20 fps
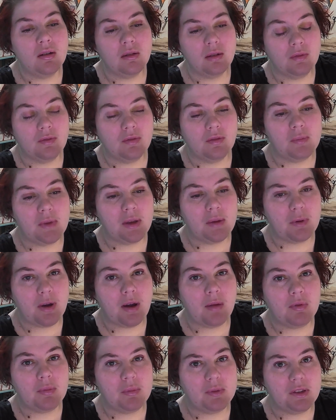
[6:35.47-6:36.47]
for me,
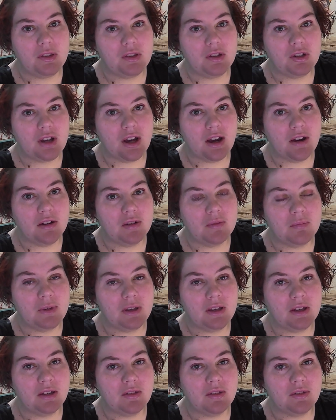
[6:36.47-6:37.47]
probably the Shire
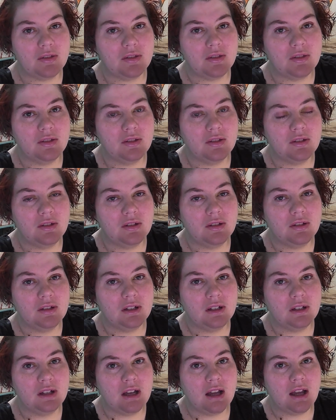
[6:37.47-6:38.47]
because
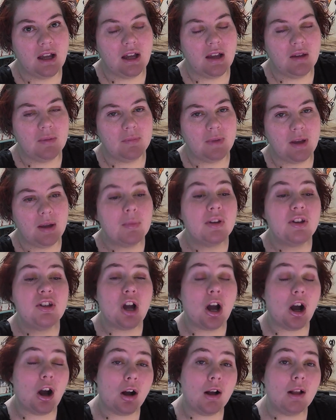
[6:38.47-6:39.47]
I, am I'm, I'm a
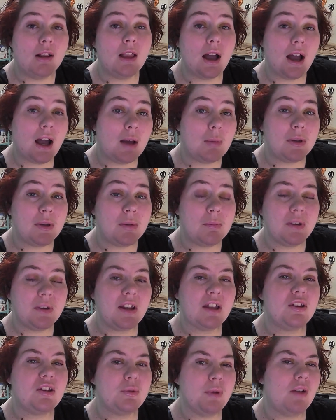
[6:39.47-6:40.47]
tall hobbit, but
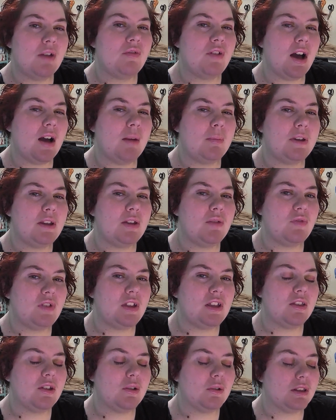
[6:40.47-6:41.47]
I do have hobbity
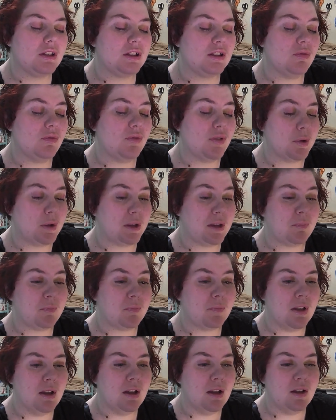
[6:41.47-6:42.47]
feet. They're a little furry.
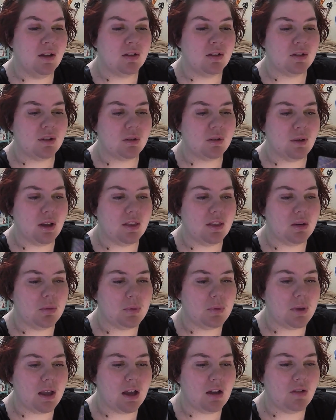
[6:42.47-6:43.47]
So, and then
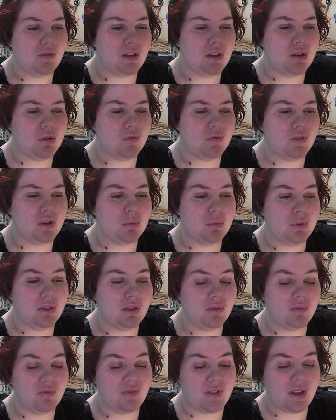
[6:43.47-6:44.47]
we have interview with a
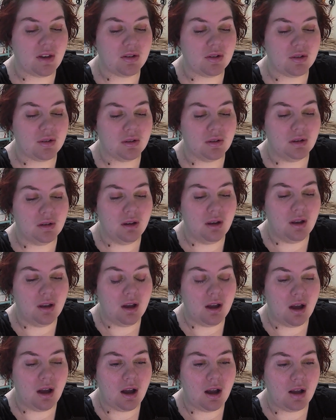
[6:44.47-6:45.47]
vendor,
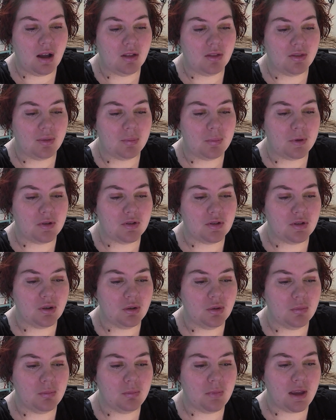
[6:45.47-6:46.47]
uh, the person
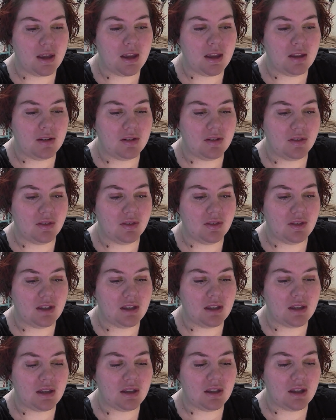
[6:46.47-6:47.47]
who made
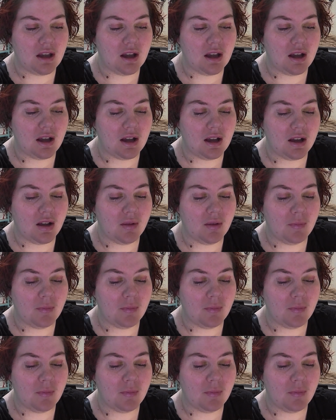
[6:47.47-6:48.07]
the uh,